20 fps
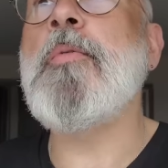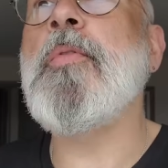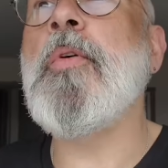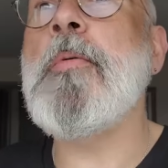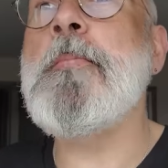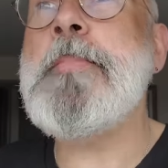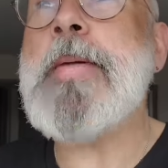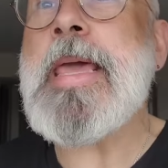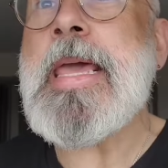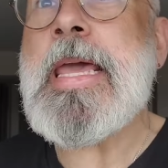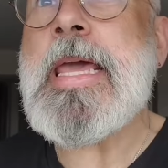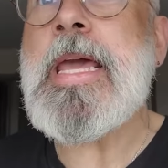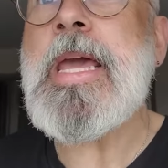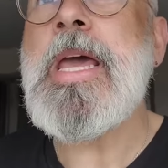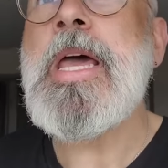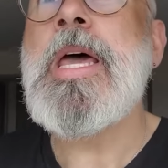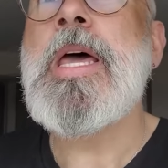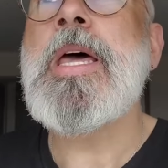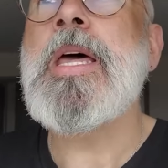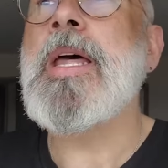For me,
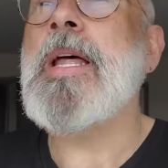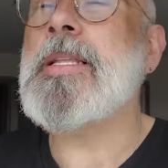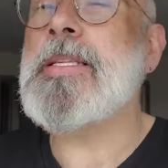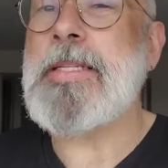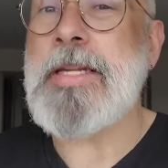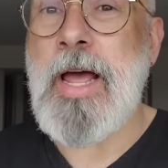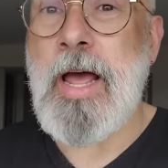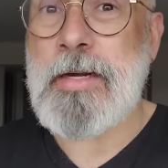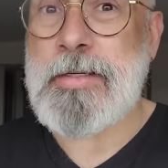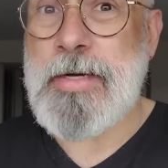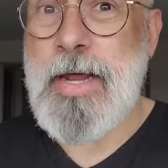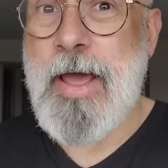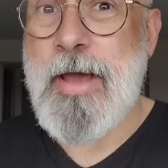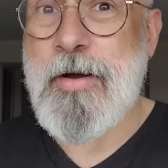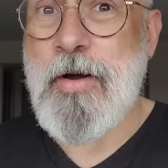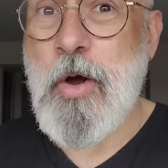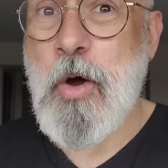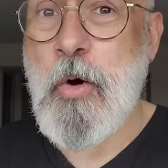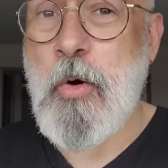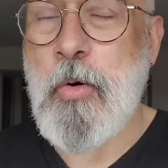it's not
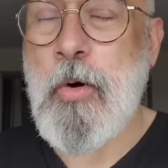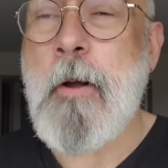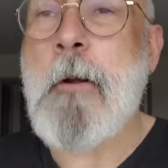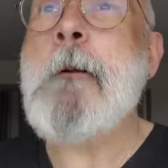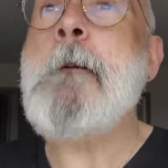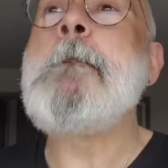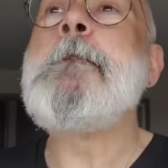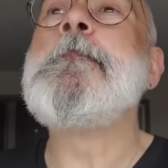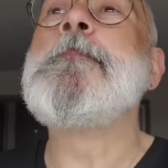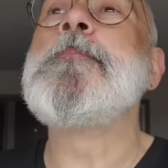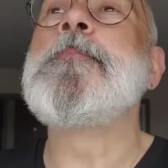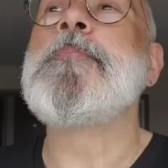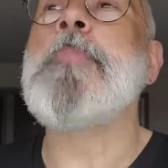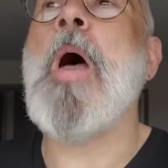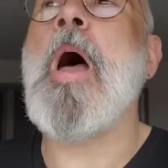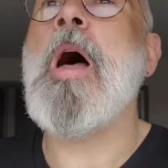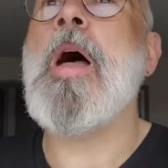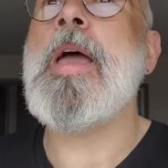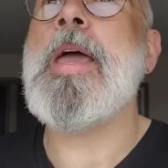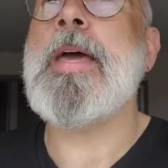Diet Coke.
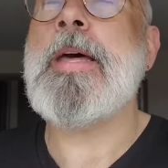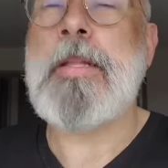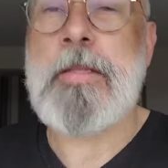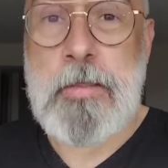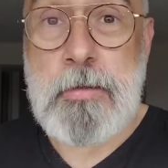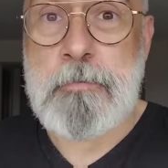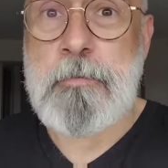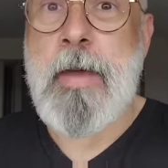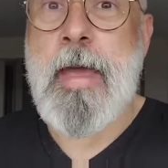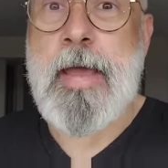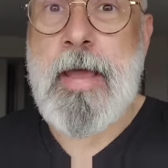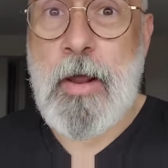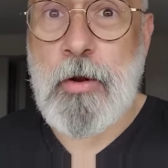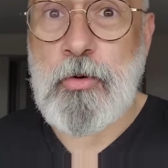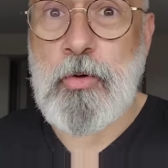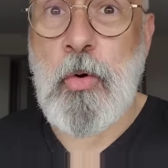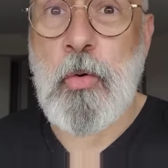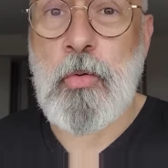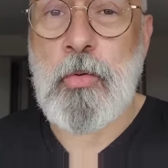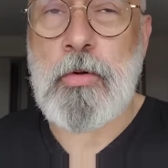It's
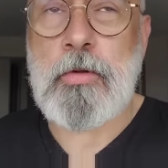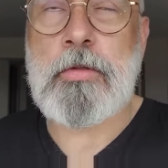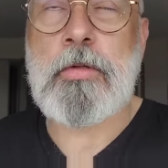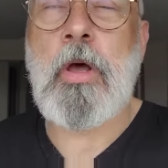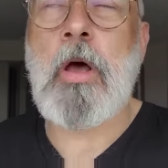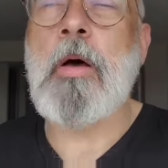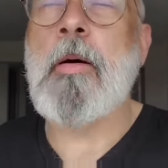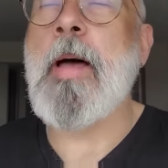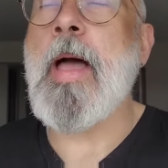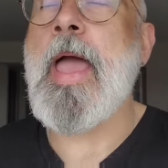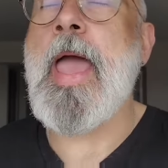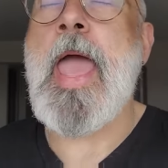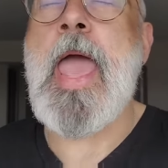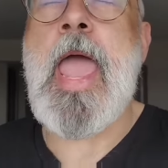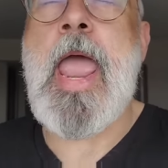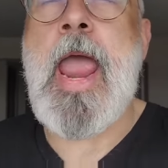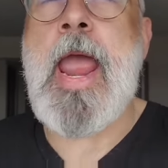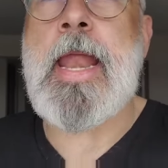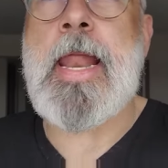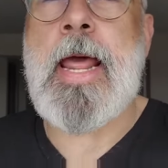making noodles. Oh, I
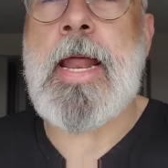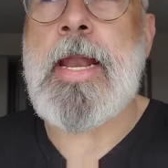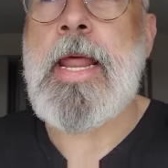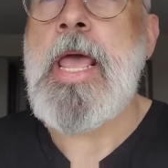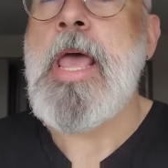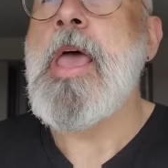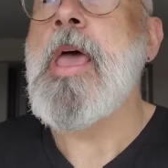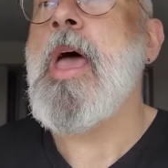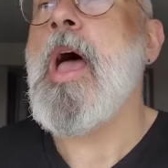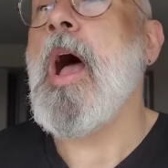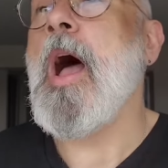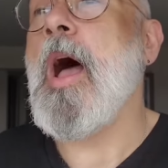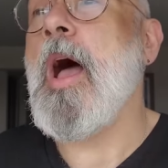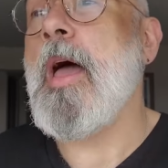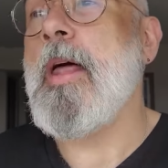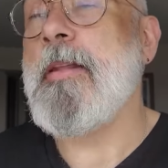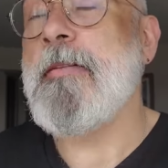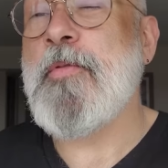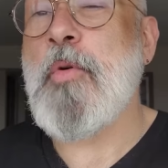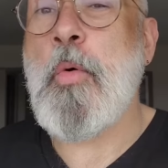hate it.
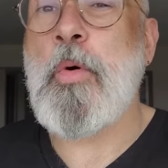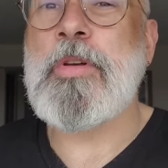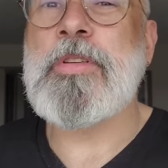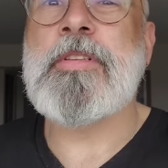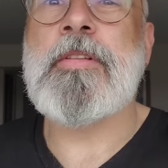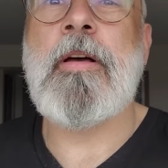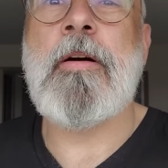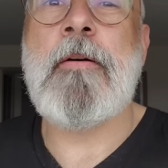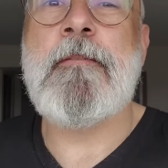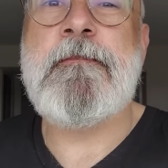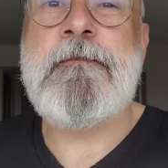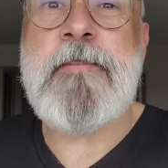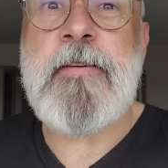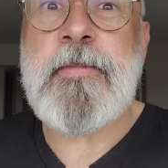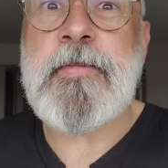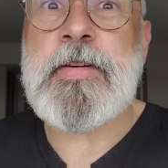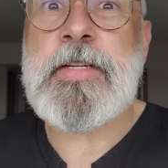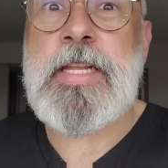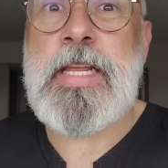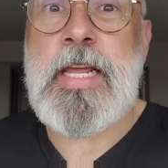And of course,
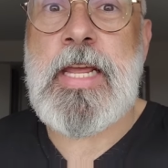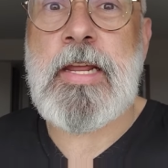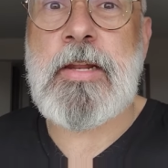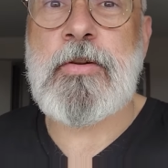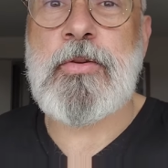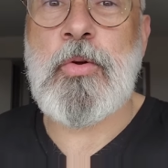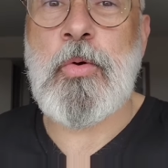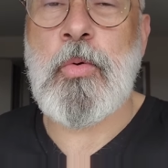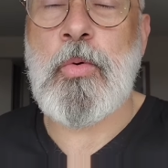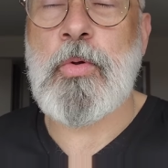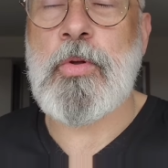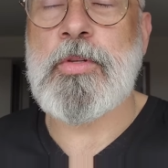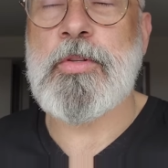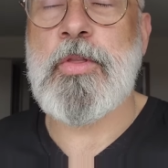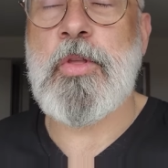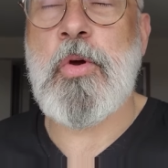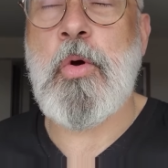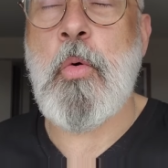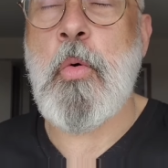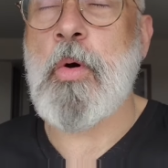15 noodles
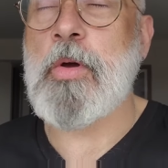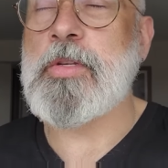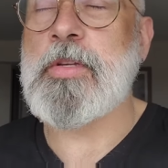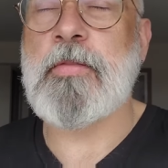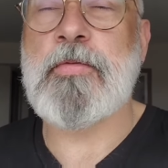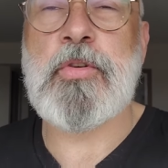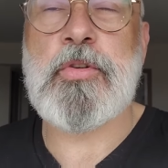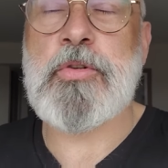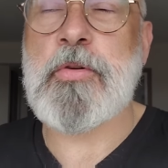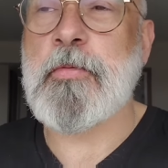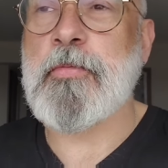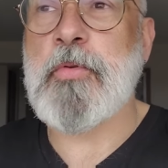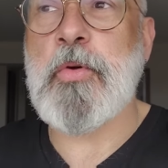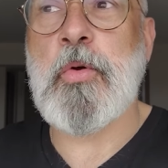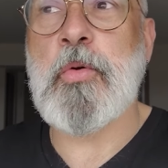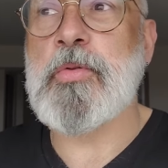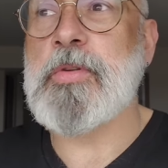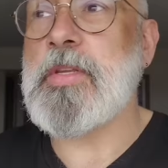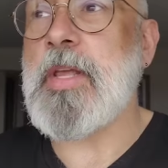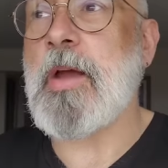in the course of just a
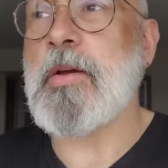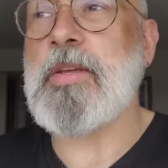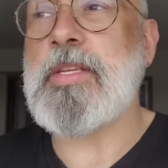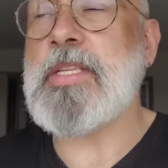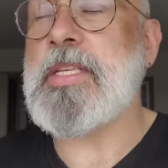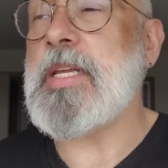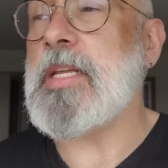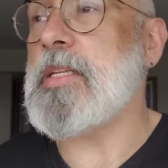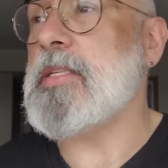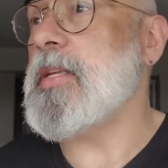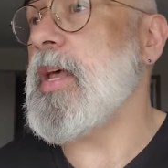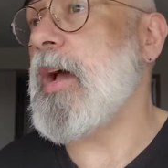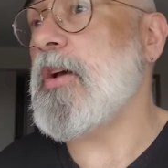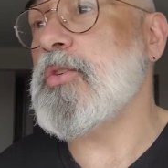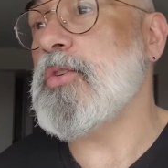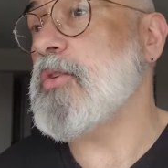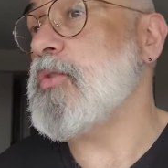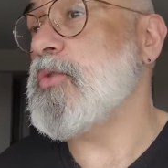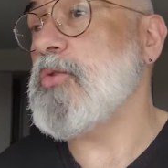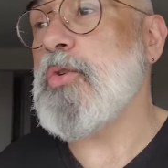few seat
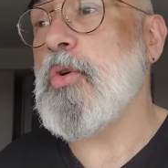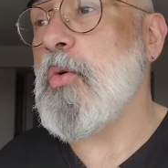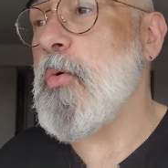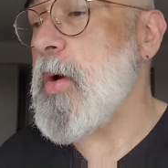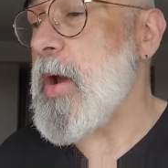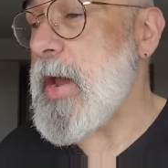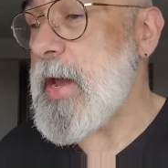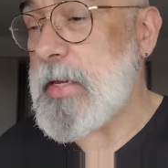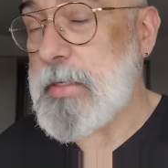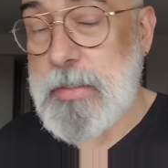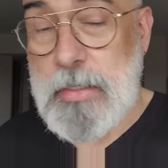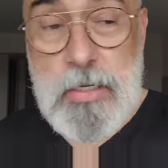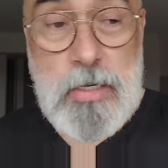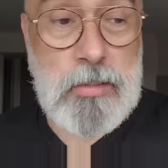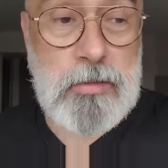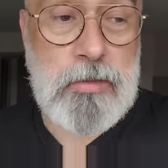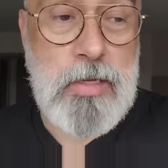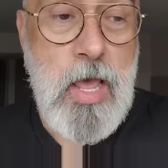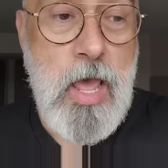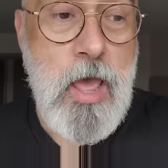sections.
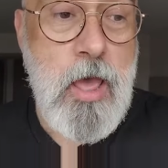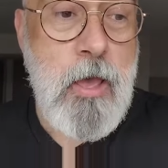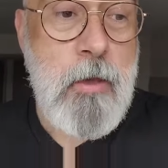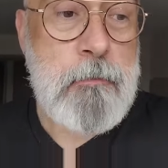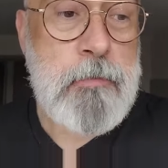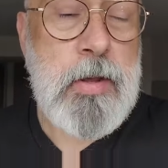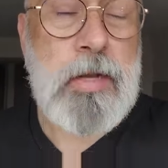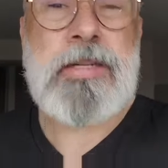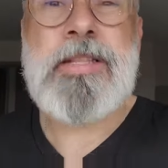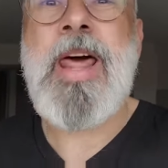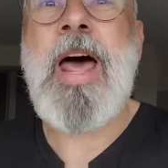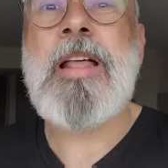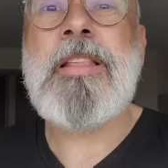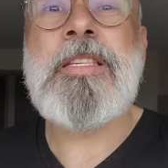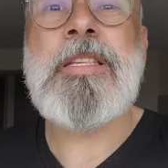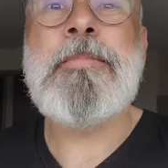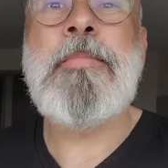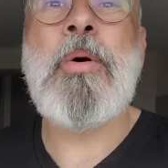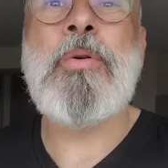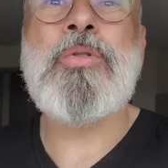Craziness. But
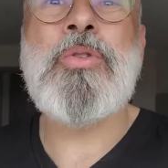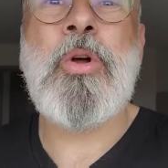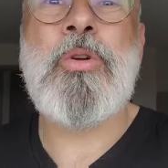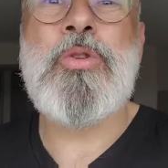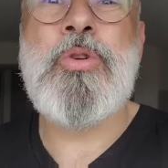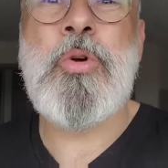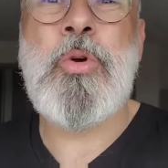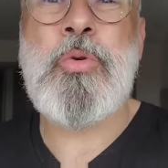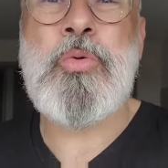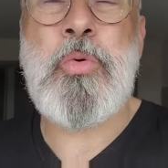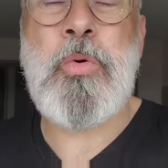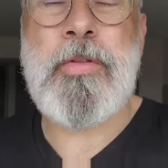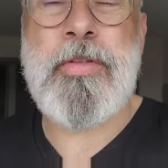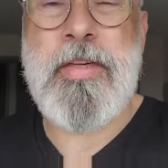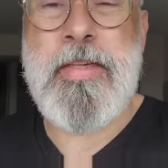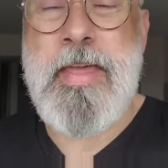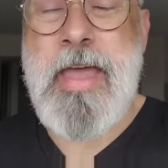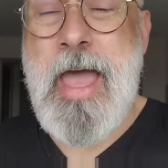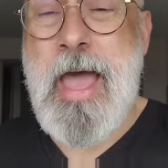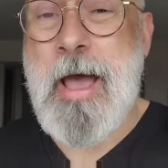that's the most unusual
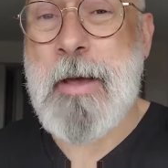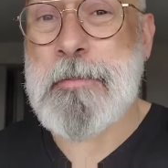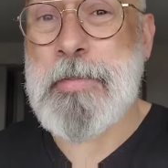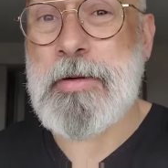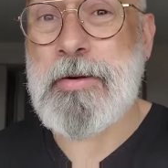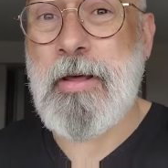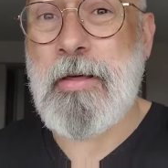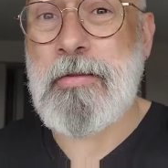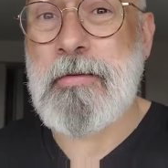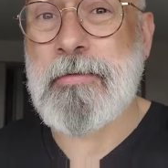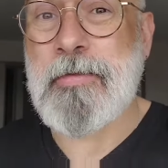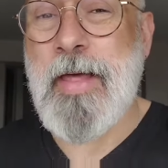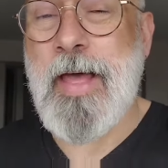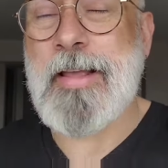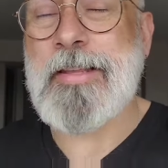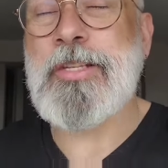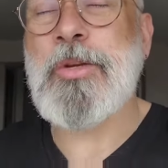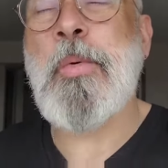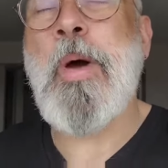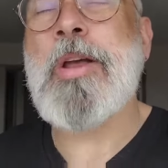thing that happened on the
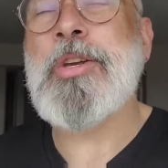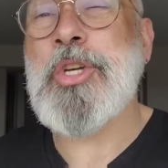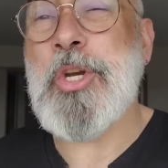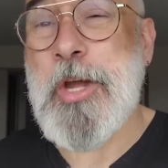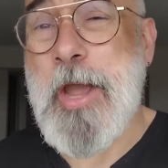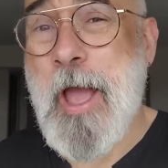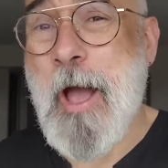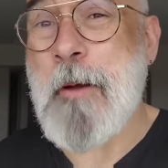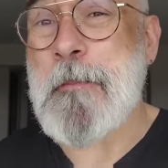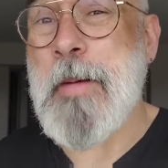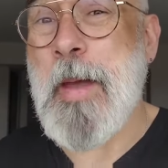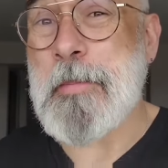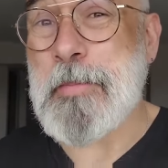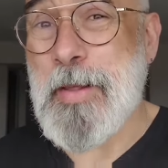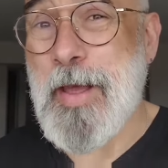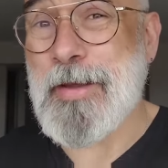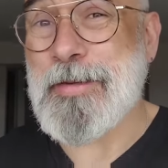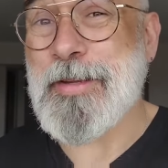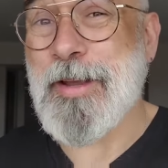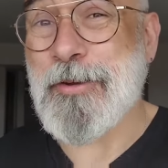flight. So I should count my
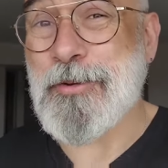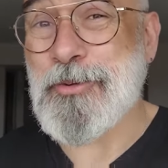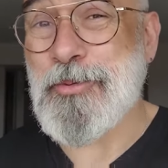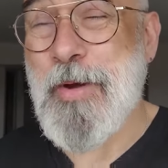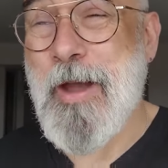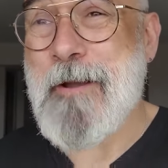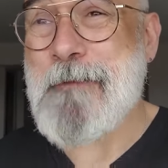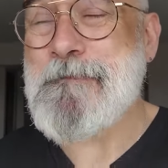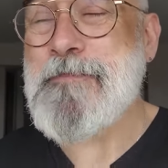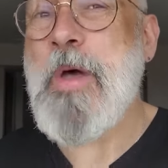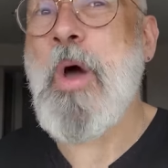blessings, right?